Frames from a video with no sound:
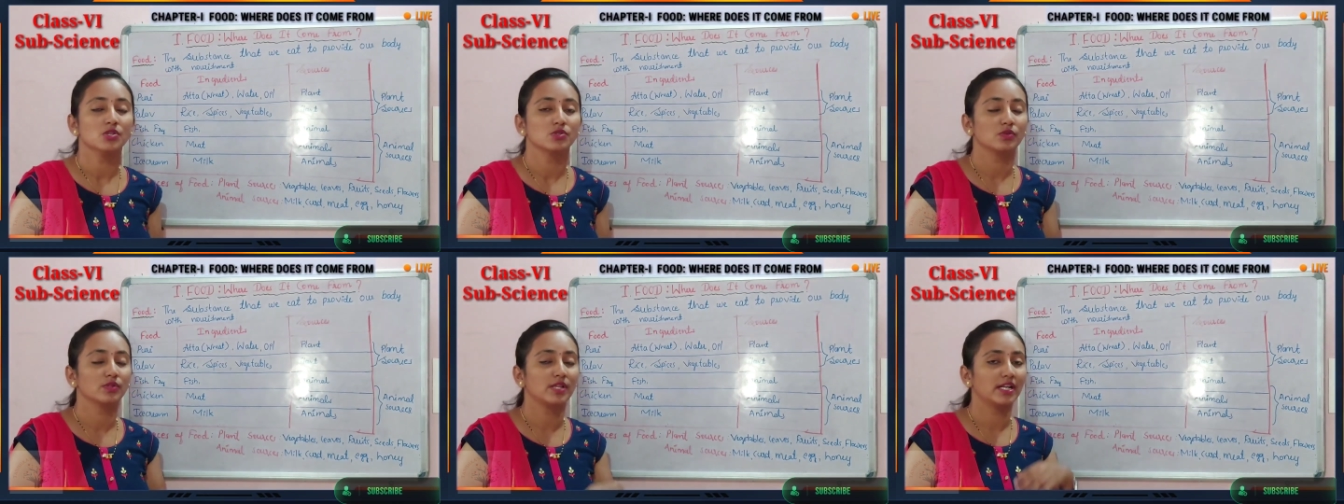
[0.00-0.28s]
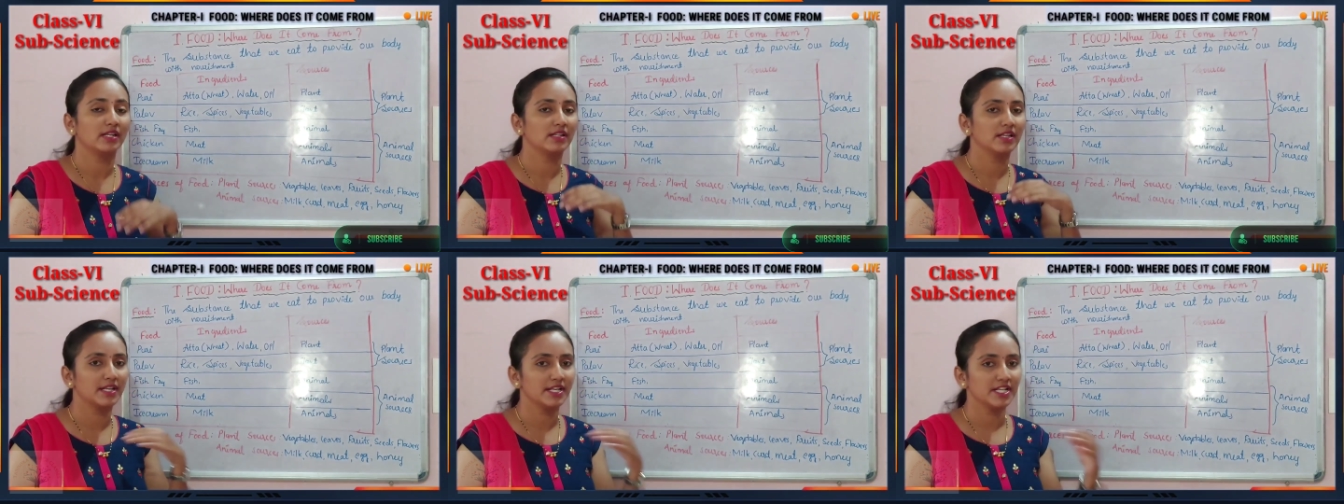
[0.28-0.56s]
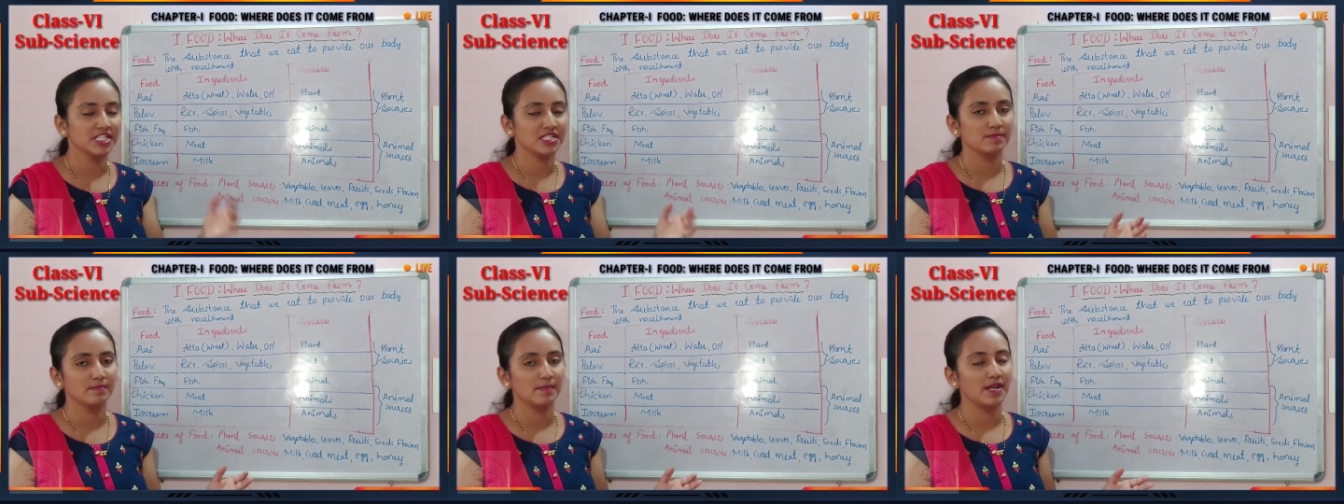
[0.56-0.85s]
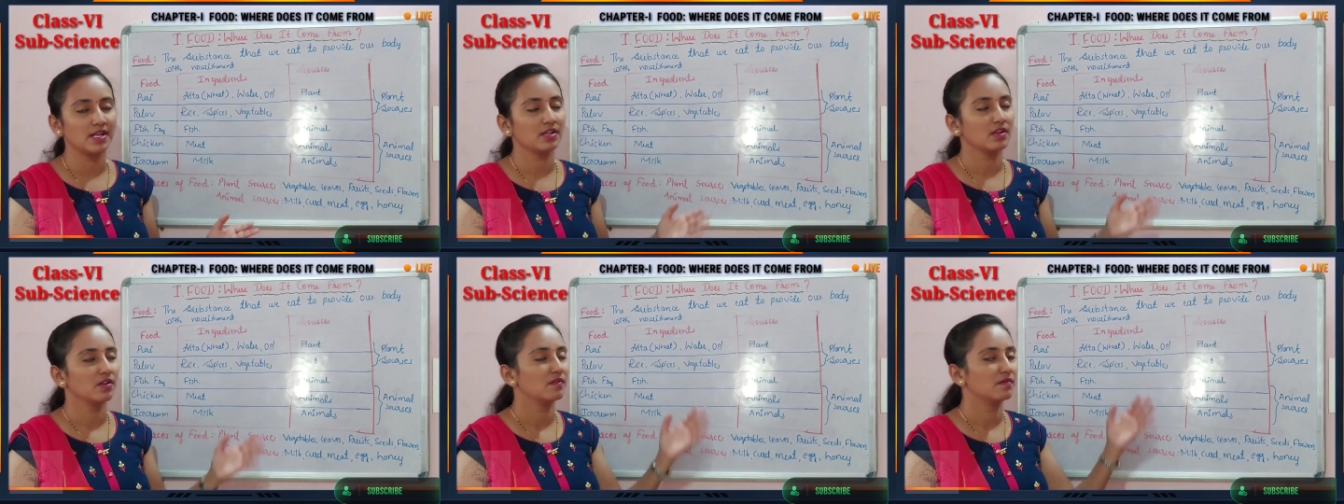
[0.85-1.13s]
So that
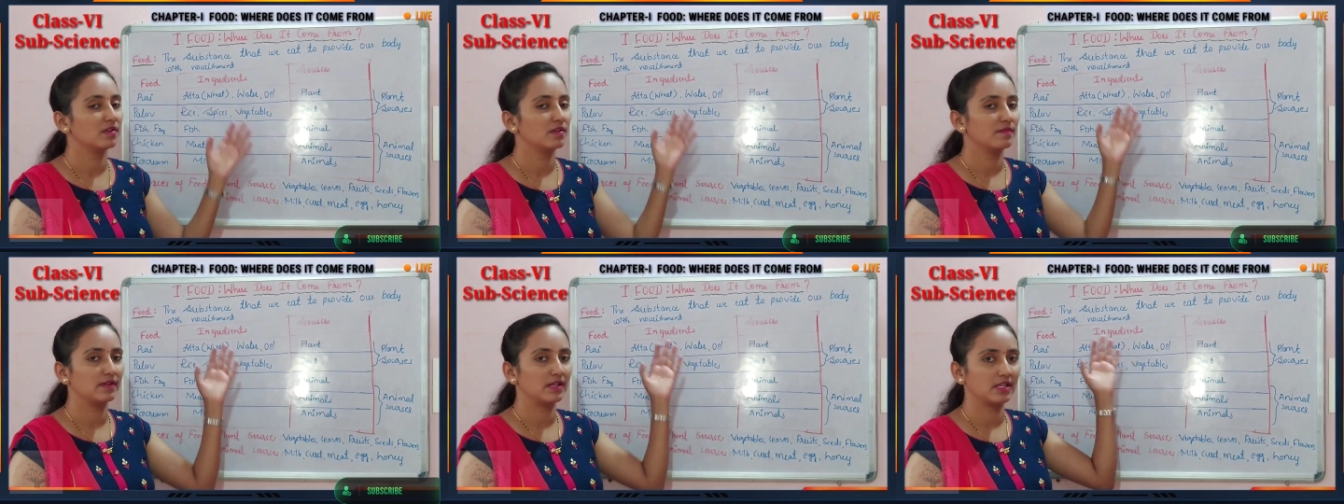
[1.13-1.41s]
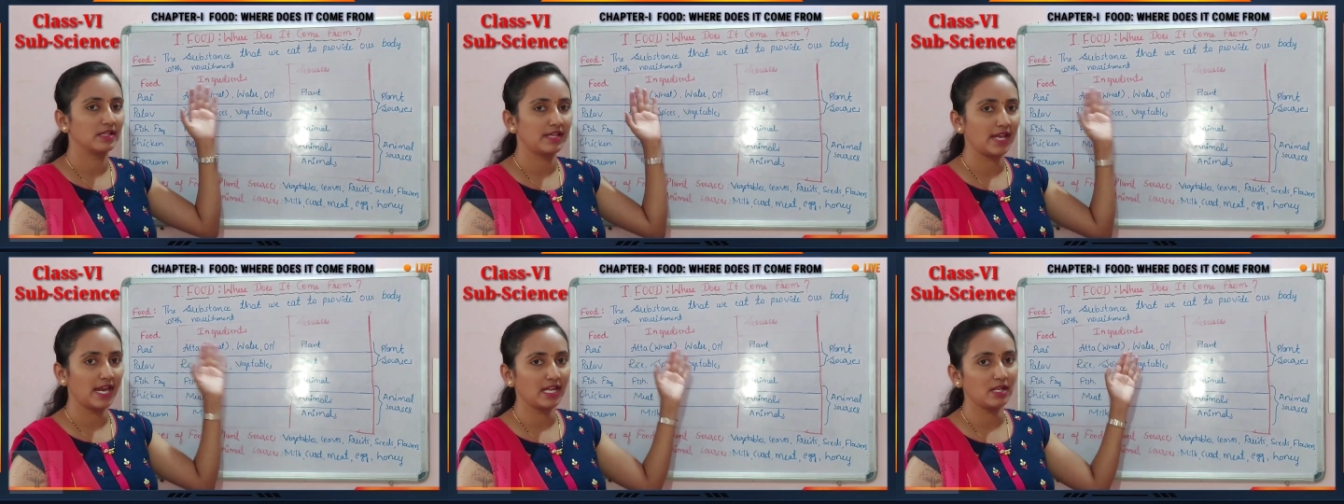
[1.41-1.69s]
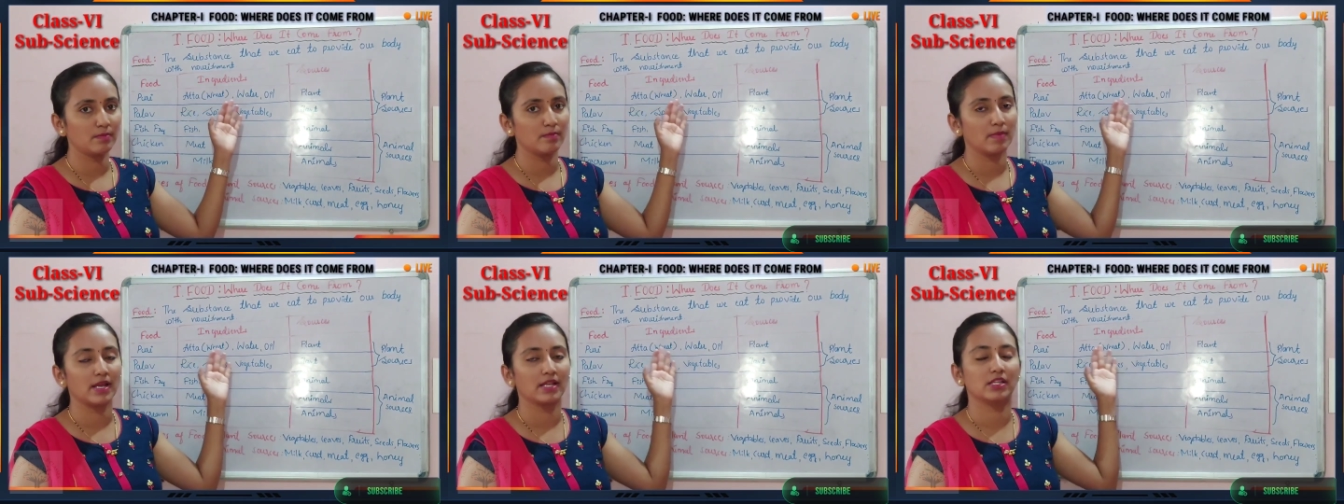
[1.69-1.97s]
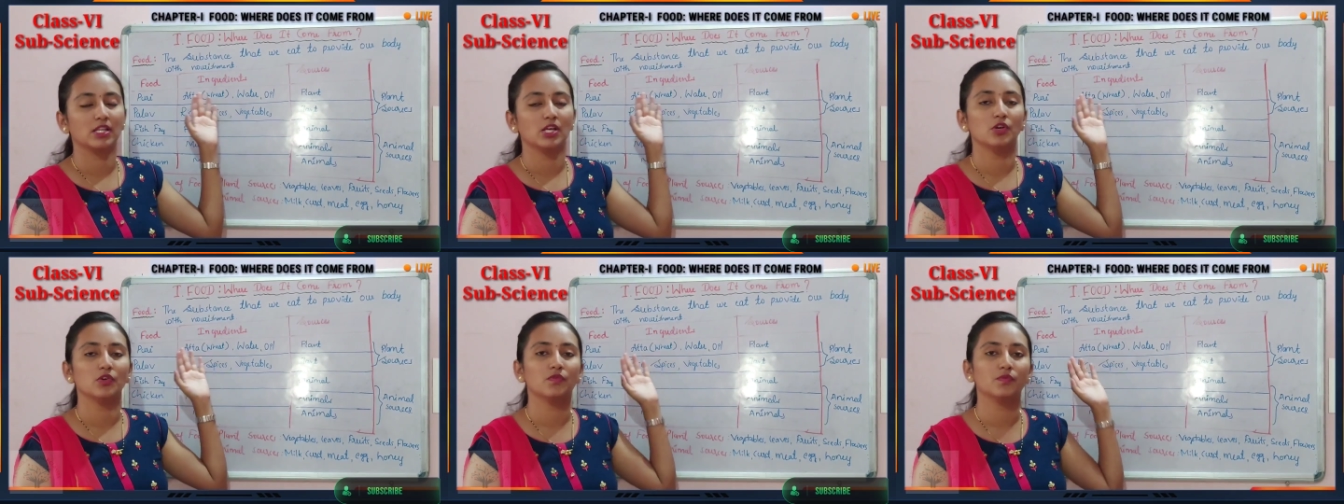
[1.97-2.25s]
nourishment we will get
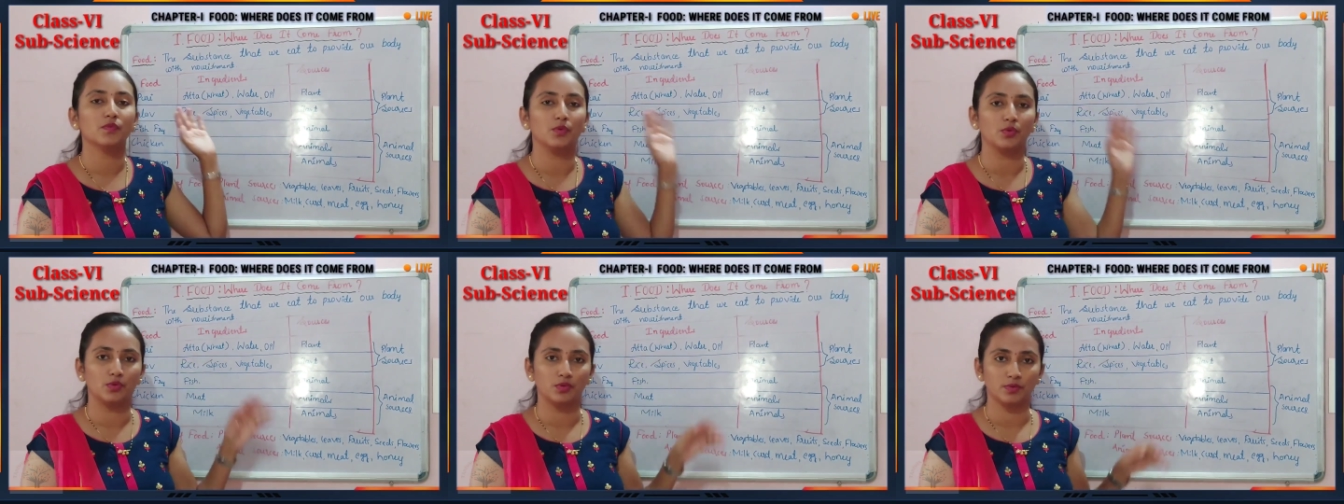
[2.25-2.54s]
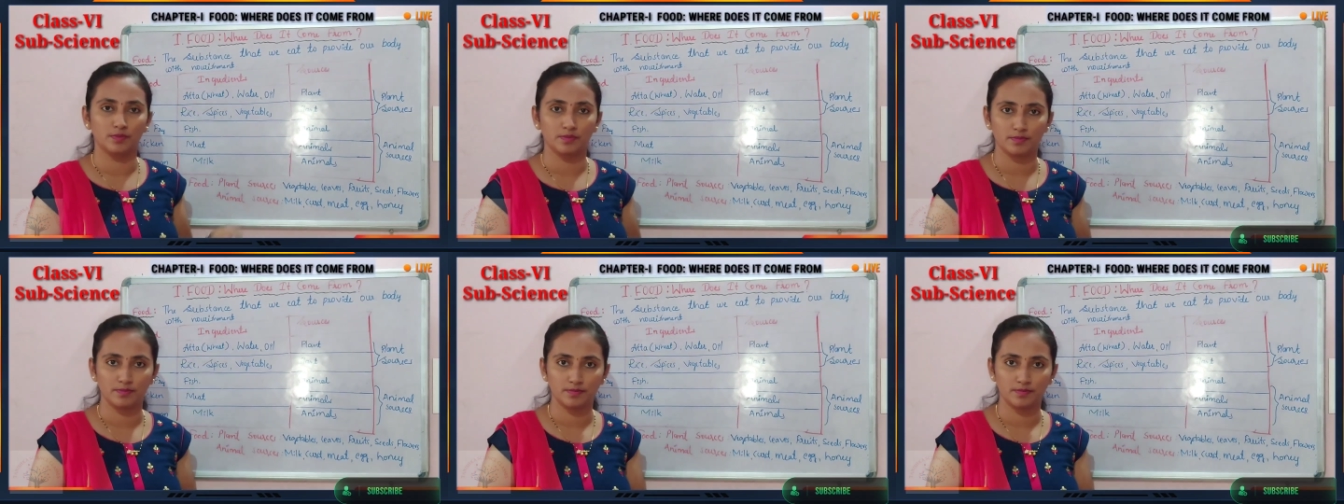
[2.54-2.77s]
by the food.